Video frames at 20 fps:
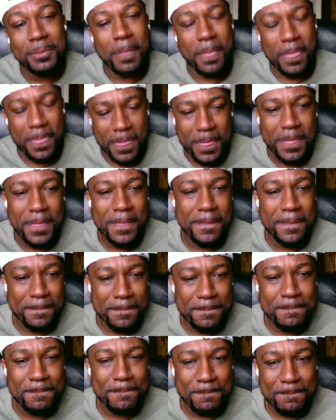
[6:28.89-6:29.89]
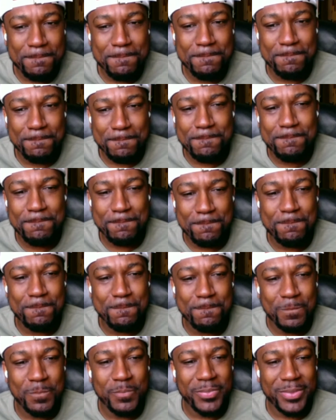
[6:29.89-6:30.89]
Yeah.
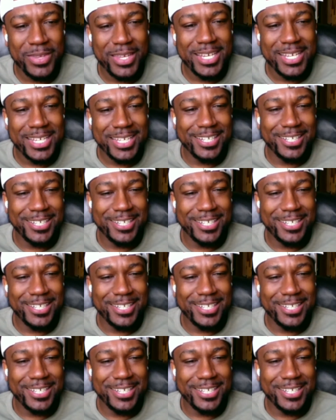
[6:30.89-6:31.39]
So it's a